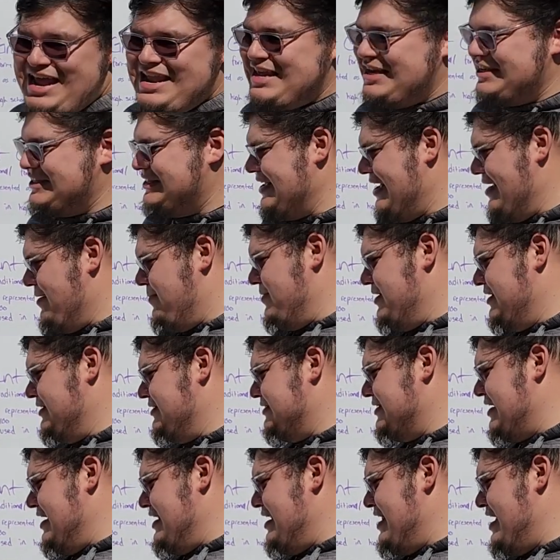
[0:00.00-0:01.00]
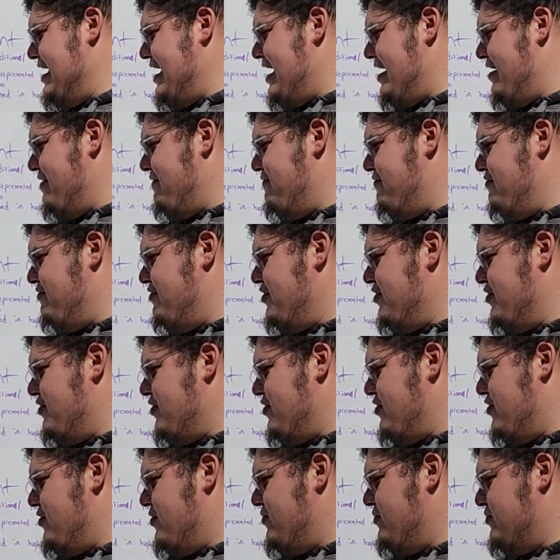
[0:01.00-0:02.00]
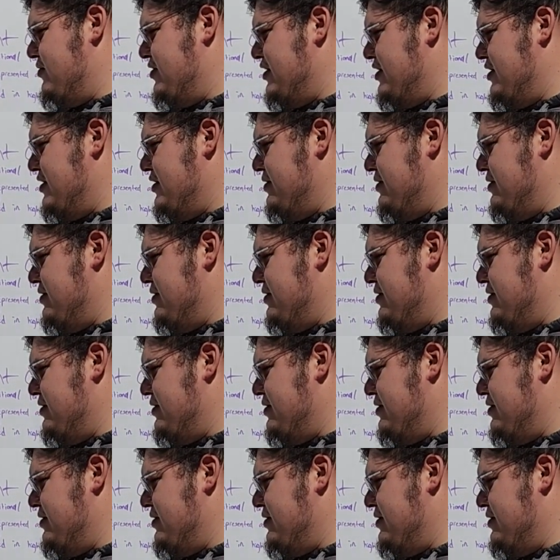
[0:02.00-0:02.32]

exam is gonna have their own